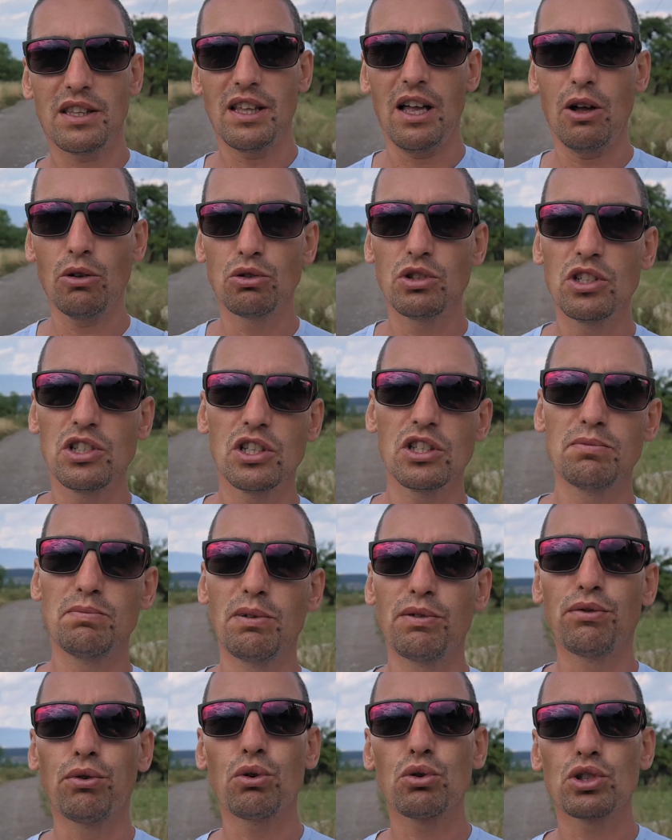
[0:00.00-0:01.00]
Now this is
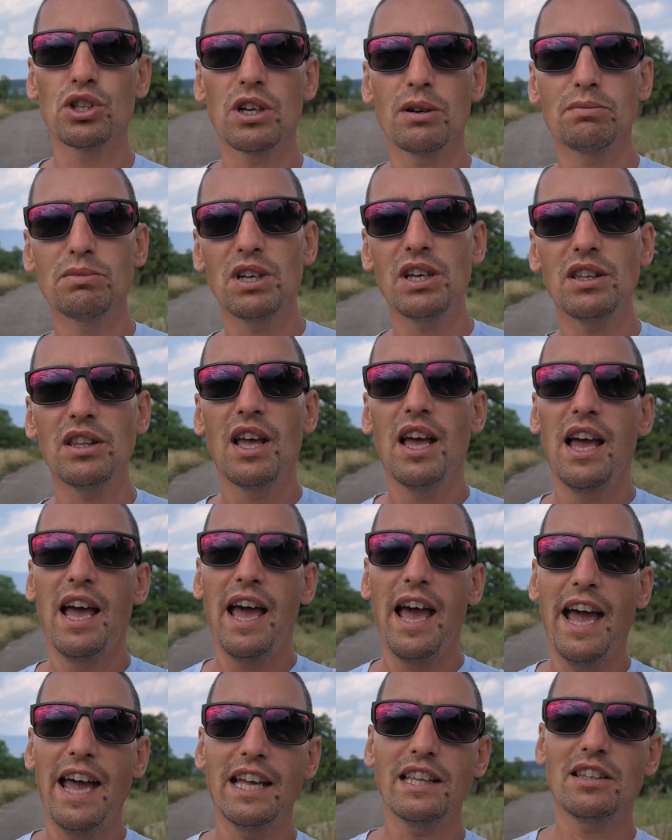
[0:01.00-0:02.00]
before the update,
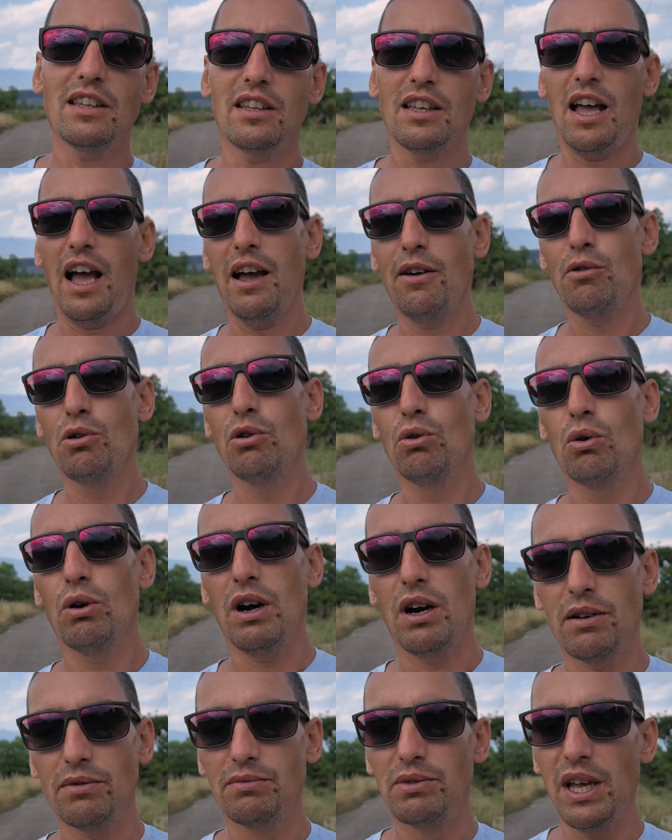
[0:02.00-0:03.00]
and I will
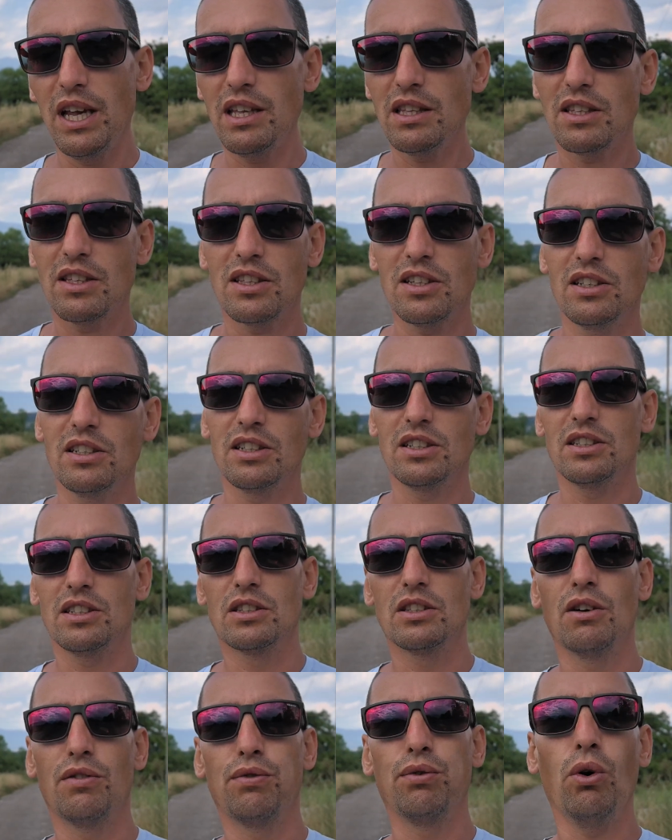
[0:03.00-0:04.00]
update
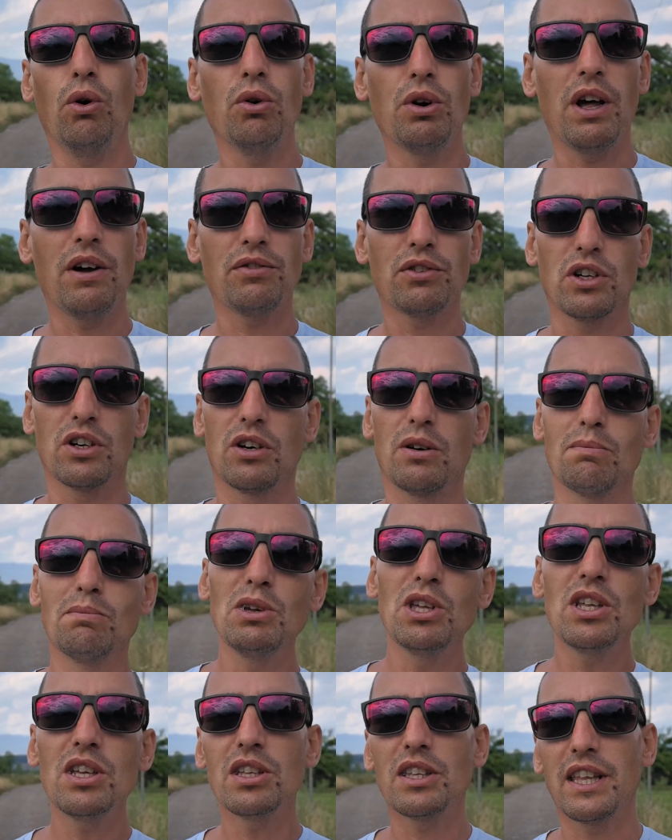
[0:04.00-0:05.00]
the phone after a
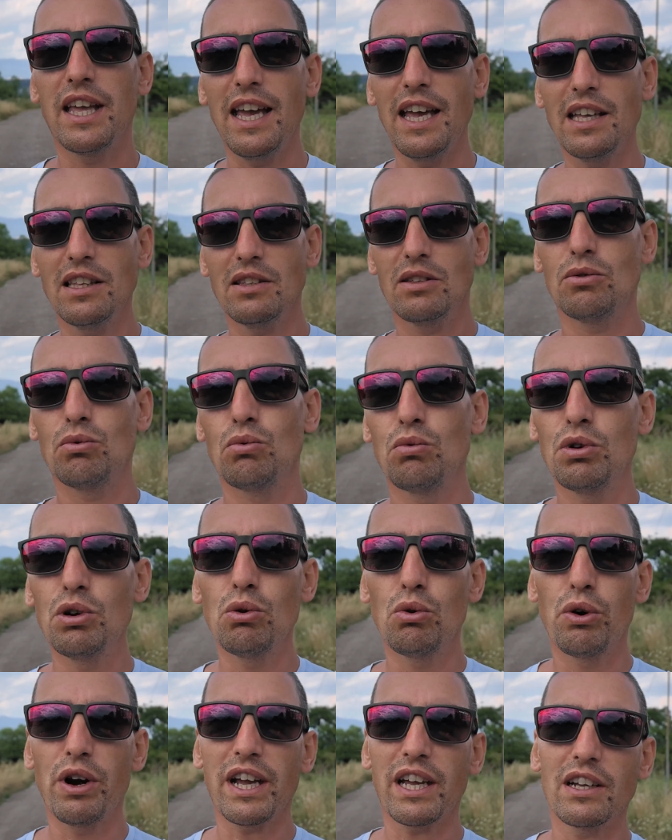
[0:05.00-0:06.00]
minute and
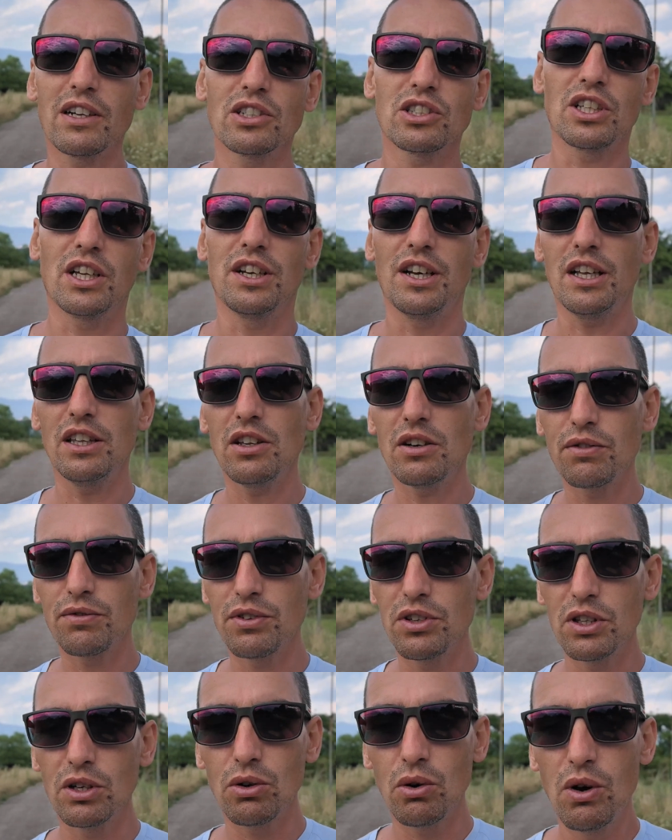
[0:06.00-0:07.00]
will record another
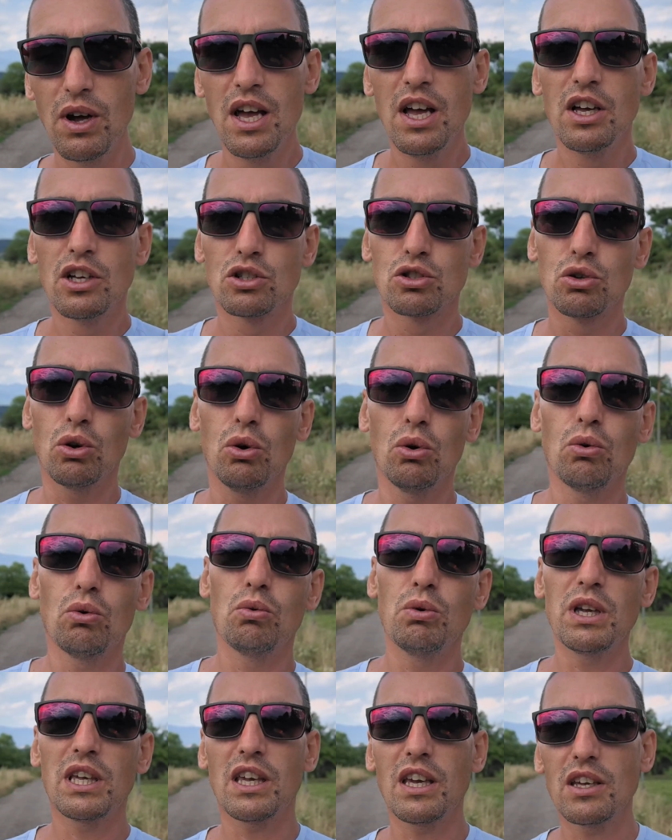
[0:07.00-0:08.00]
video so
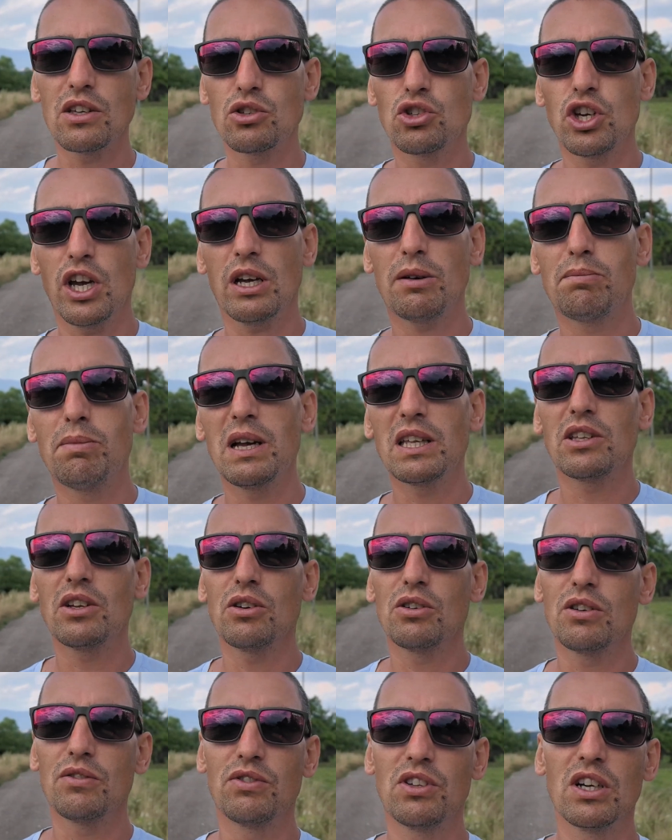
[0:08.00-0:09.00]
we can check
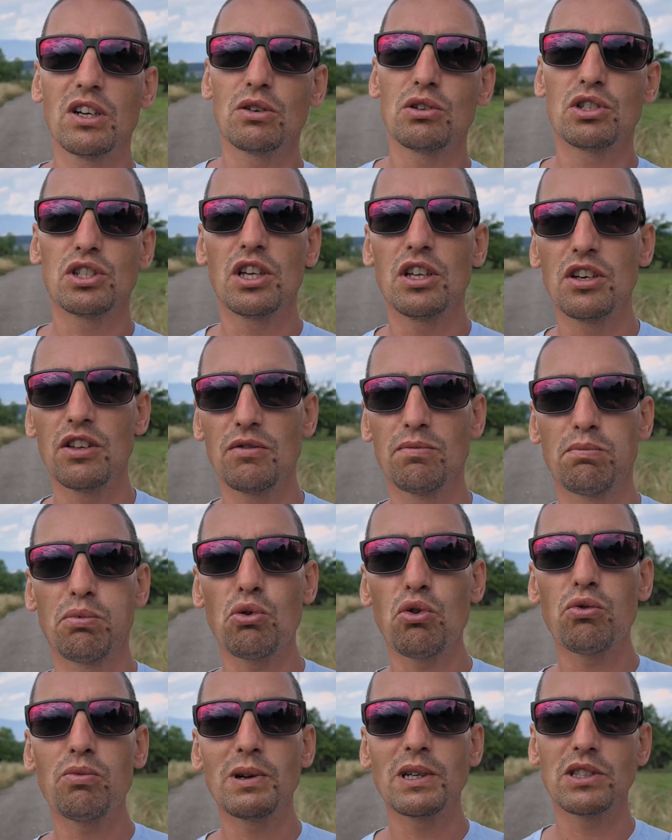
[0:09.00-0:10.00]
better if there is any
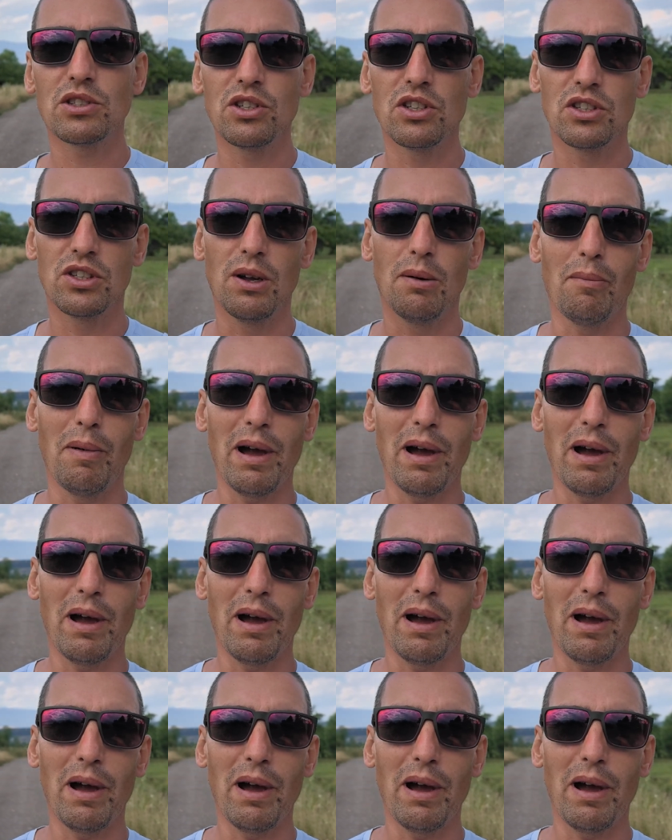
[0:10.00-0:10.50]
improvement in the